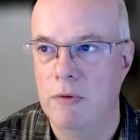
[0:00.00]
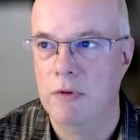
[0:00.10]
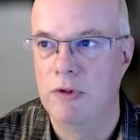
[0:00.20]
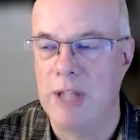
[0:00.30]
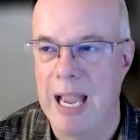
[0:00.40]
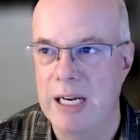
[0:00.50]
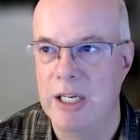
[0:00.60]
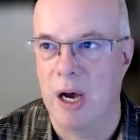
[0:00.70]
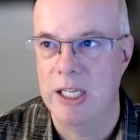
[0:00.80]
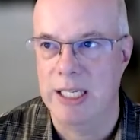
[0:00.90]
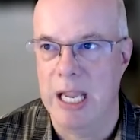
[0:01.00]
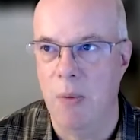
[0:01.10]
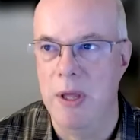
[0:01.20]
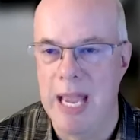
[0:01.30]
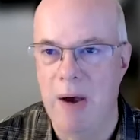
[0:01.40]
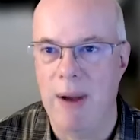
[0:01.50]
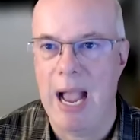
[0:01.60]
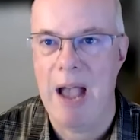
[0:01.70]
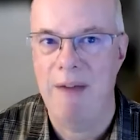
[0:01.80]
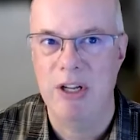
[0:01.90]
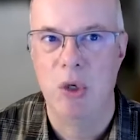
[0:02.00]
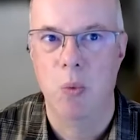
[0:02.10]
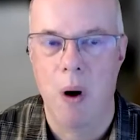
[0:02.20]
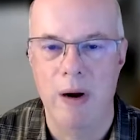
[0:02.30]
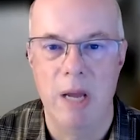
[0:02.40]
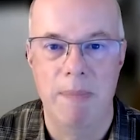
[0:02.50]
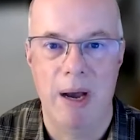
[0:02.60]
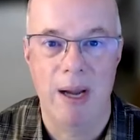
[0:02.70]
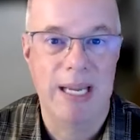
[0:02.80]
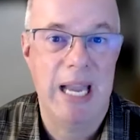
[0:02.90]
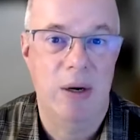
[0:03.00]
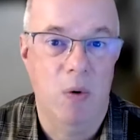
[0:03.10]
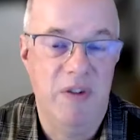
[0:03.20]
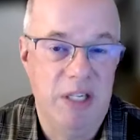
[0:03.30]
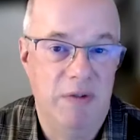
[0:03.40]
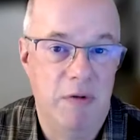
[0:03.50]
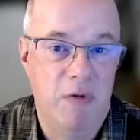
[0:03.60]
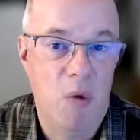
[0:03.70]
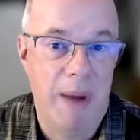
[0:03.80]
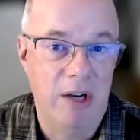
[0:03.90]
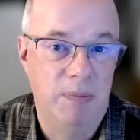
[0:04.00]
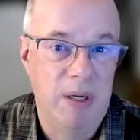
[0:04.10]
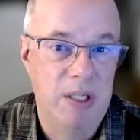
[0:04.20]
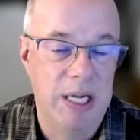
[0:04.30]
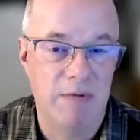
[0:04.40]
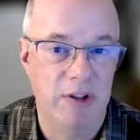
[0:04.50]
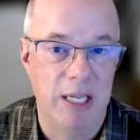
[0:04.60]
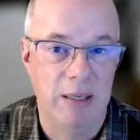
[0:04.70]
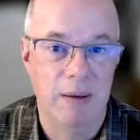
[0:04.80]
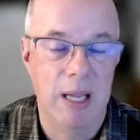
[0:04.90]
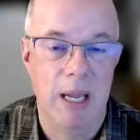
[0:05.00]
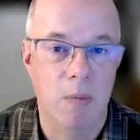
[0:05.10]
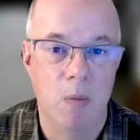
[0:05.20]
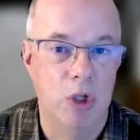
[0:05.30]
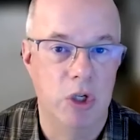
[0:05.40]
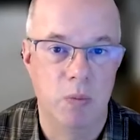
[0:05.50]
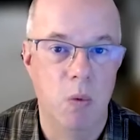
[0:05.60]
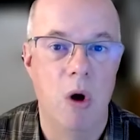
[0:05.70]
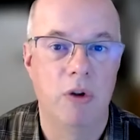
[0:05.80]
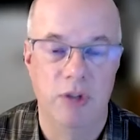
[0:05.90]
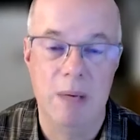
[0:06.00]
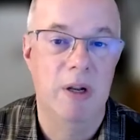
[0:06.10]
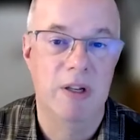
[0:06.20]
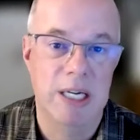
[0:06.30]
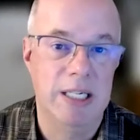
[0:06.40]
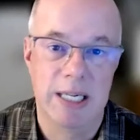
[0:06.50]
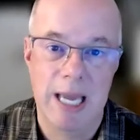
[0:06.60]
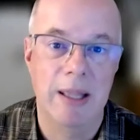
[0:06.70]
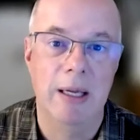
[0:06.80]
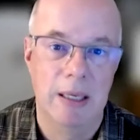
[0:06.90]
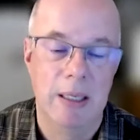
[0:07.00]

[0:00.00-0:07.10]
standardizing it without having to worry about, again, all these different formats, because everything will just work seamlessly together.